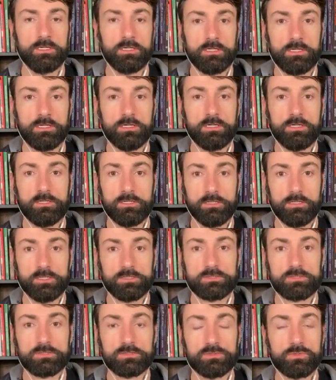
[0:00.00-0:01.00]
uh,
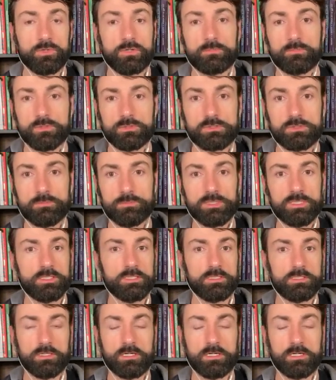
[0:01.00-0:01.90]
it's normal to be